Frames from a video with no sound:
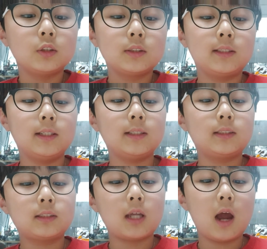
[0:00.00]

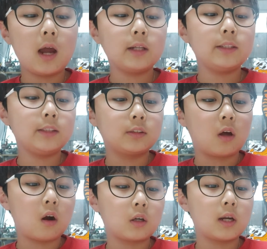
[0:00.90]
This tiny
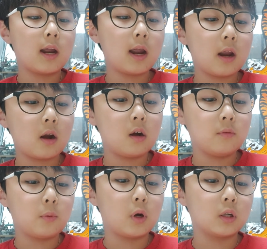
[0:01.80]

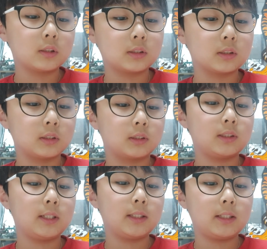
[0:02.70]
dark-haired person
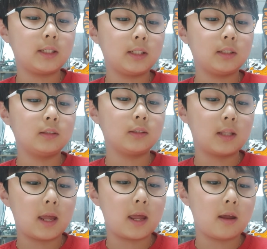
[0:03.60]
sitting
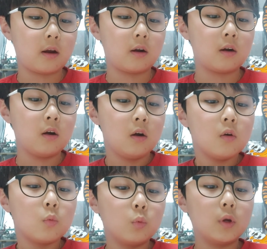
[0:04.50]
there
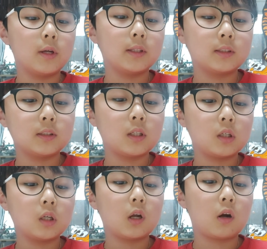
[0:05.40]
with
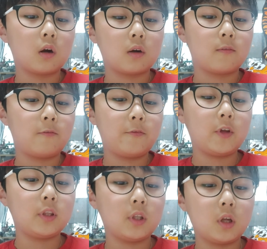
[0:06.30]
her
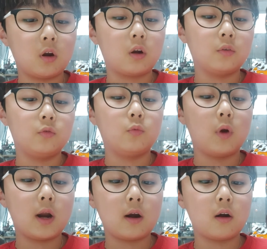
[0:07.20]
feet
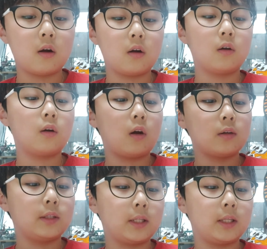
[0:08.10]
unaware
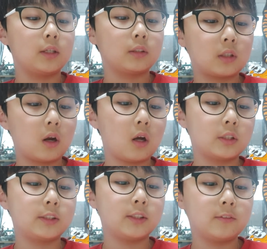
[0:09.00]
near
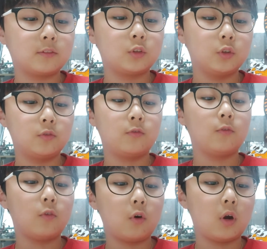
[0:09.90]
touching to
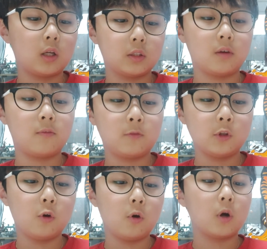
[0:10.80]
the
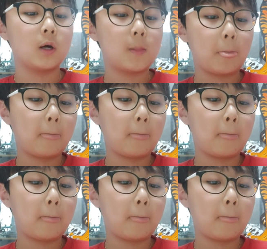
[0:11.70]
floor,